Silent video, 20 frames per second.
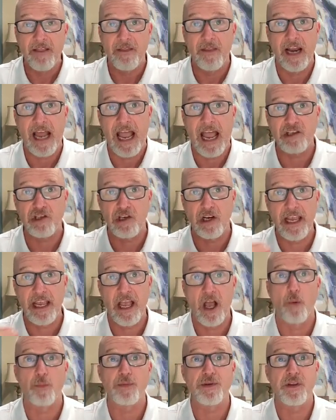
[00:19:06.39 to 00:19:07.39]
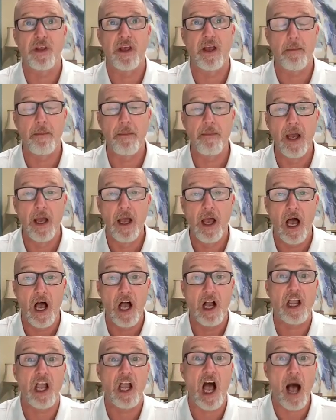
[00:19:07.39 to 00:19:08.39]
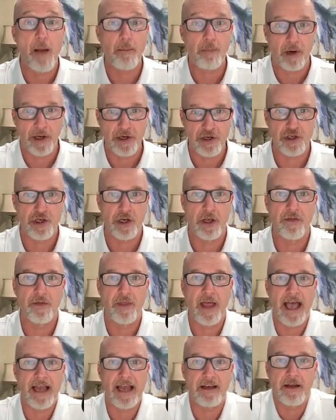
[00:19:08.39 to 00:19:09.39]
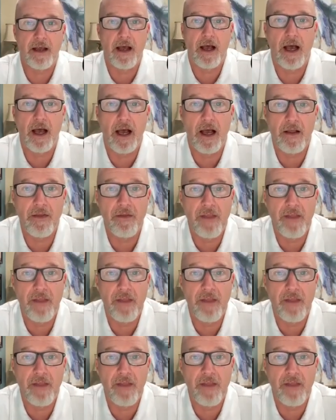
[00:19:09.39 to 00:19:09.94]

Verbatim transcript: that actually helps them accomplish that uh,